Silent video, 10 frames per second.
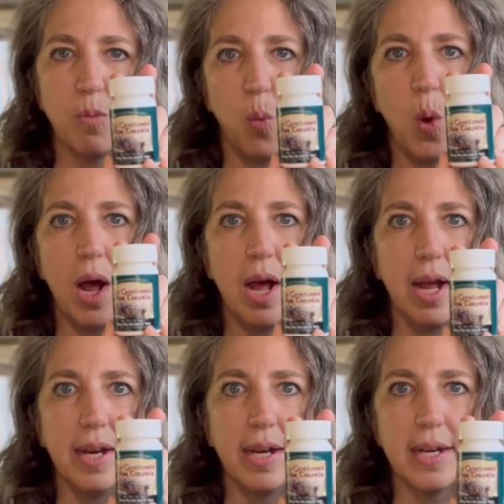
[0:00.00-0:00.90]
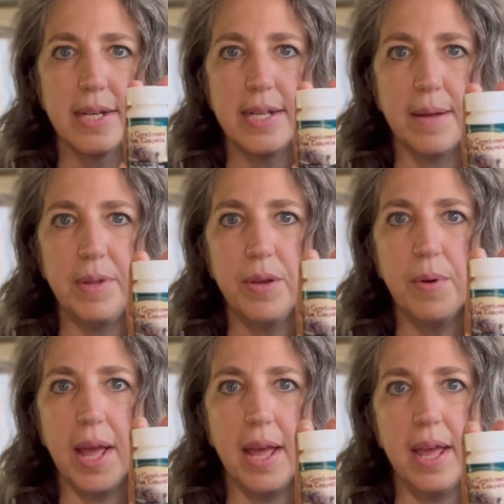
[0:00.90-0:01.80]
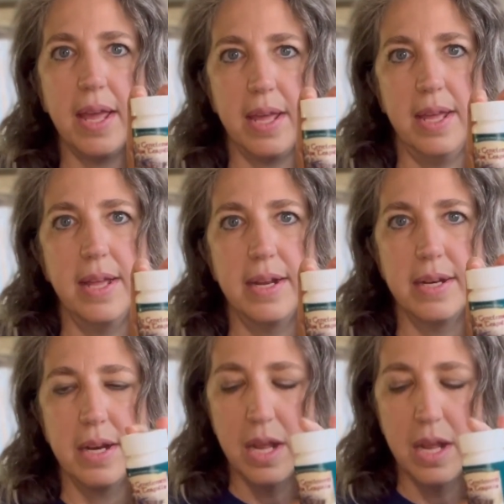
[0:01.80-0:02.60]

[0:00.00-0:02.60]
Wan. W-A-N.